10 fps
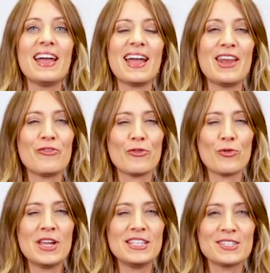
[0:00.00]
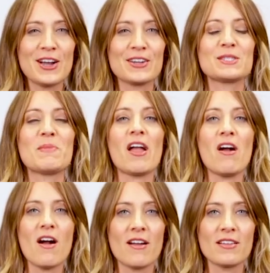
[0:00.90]
kind of restarts my
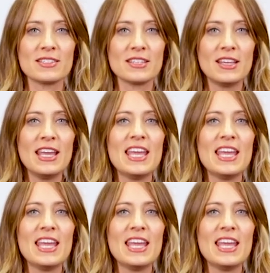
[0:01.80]
heart.